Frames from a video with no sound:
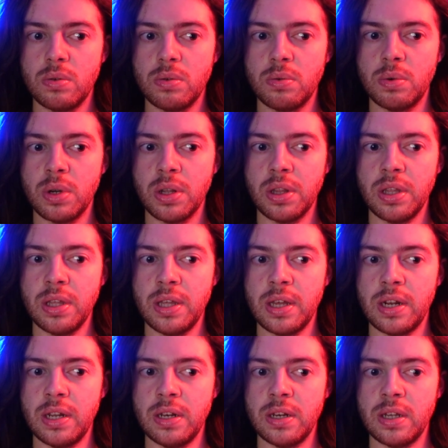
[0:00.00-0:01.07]
Really
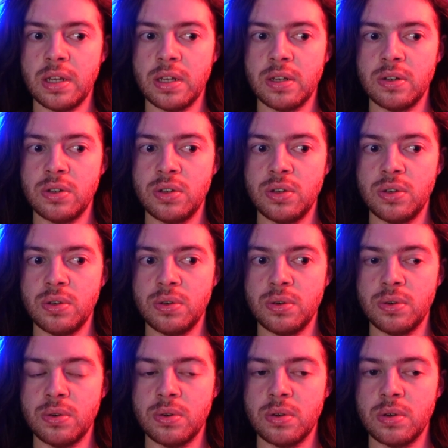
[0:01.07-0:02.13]
getting
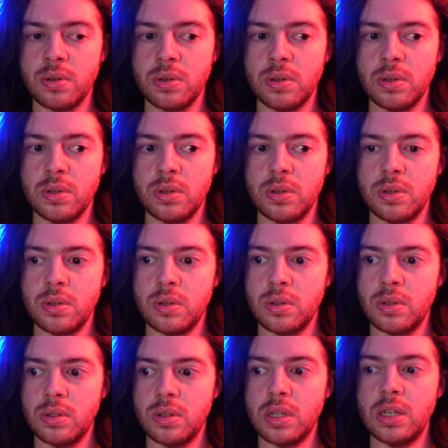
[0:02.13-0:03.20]
into
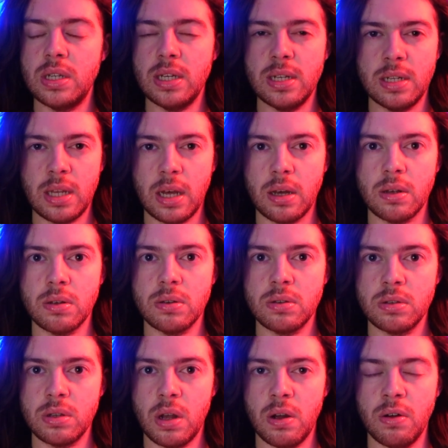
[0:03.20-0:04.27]
the
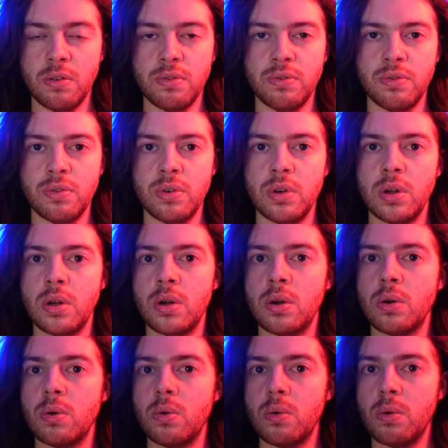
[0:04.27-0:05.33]
details of
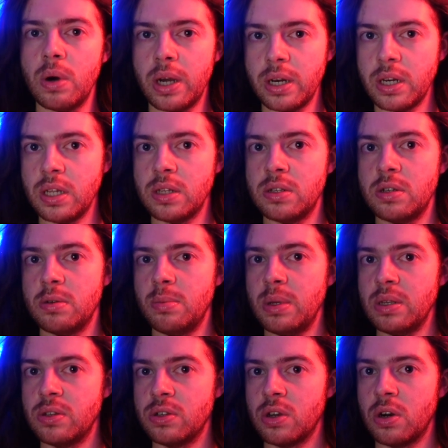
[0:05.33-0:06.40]
what needs to
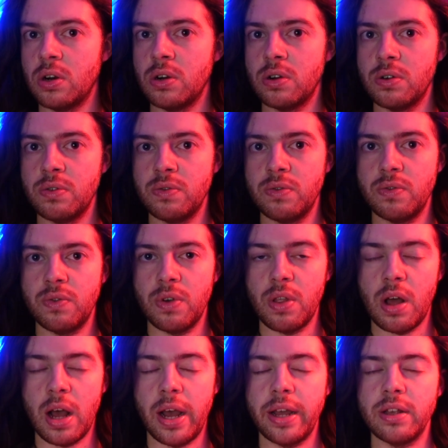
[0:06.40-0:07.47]
be served for
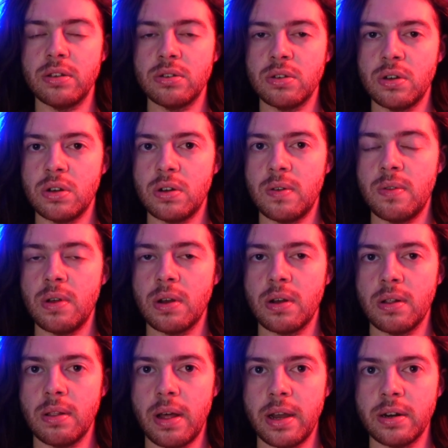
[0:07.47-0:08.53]
the highest good of the
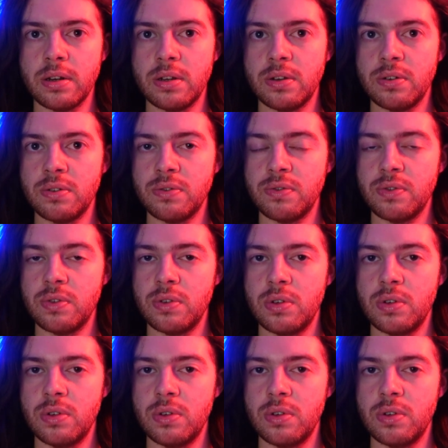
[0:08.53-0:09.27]
collective